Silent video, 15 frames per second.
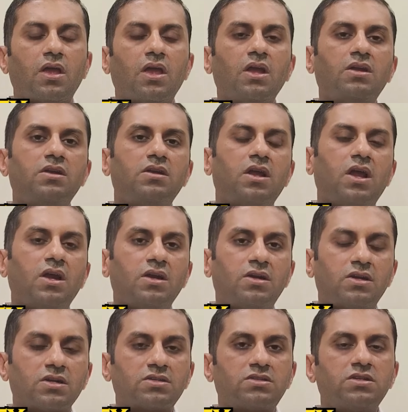It
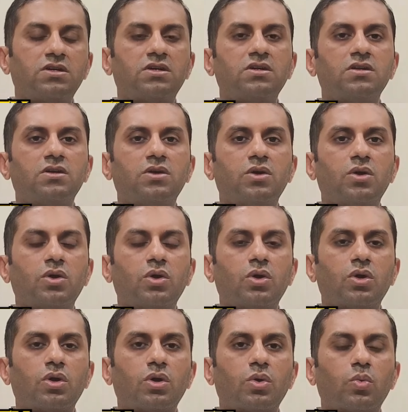entrusted
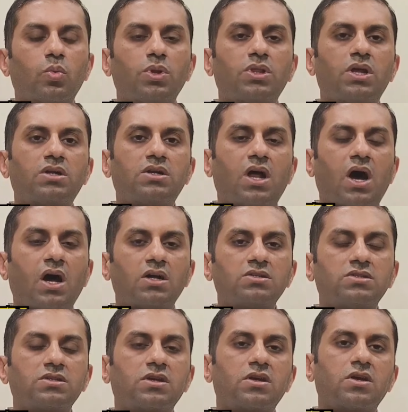with the
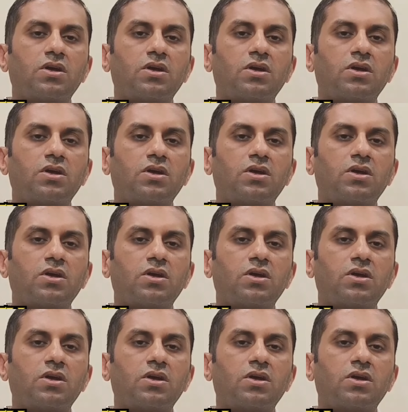task